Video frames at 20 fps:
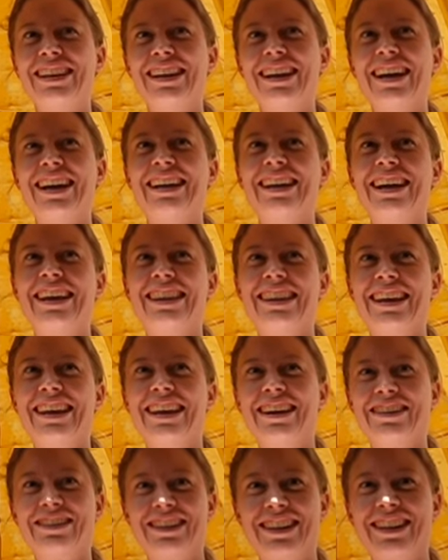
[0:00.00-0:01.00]
and I
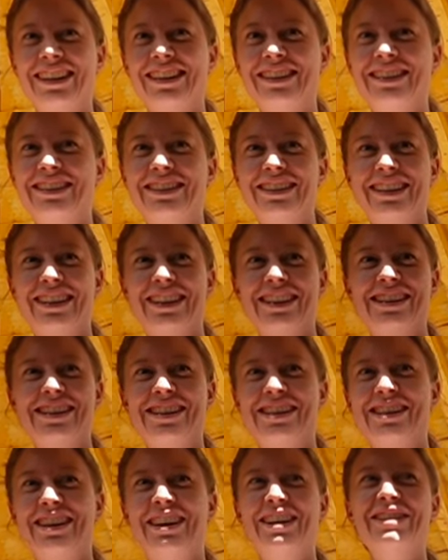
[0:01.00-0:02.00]
think I'm gonna do a good
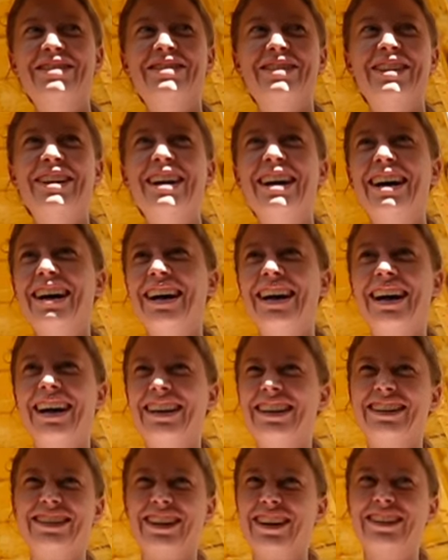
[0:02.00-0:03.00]
job, and
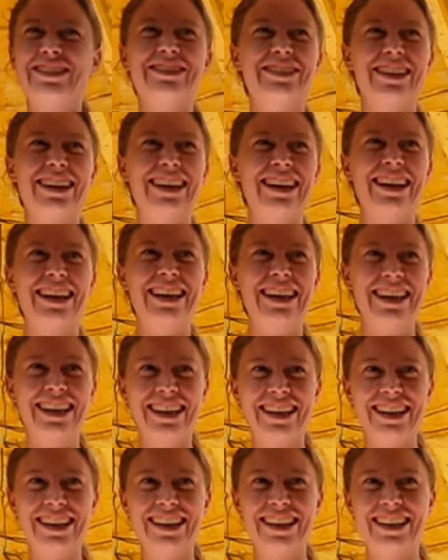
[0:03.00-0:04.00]
I don't really
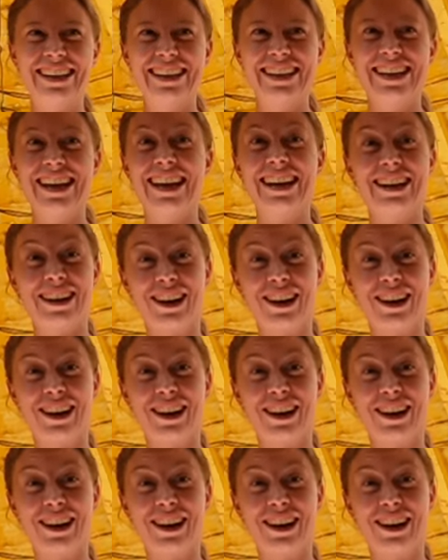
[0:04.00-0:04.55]
and, I,